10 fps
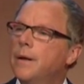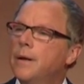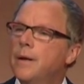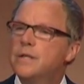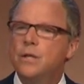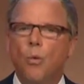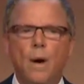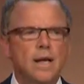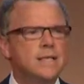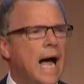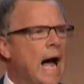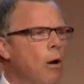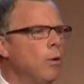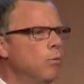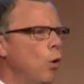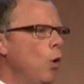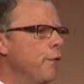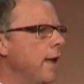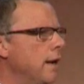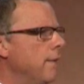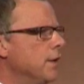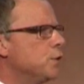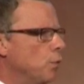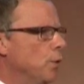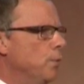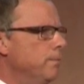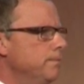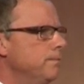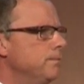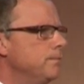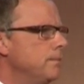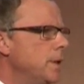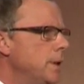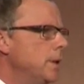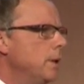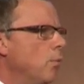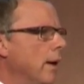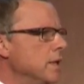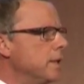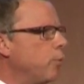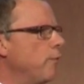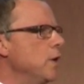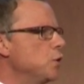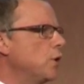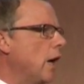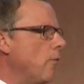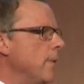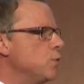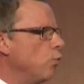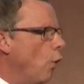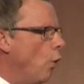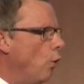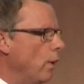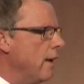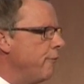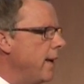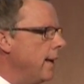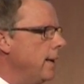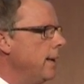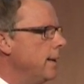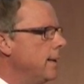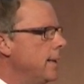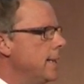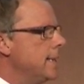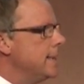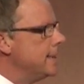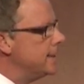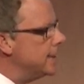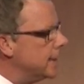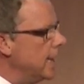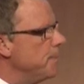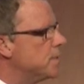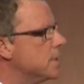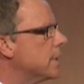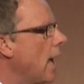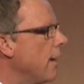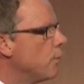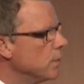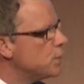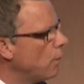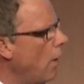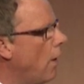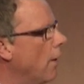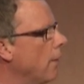So what is our role then in this room? What is the provincial government's role, if any, to keep Saskatchewan strong?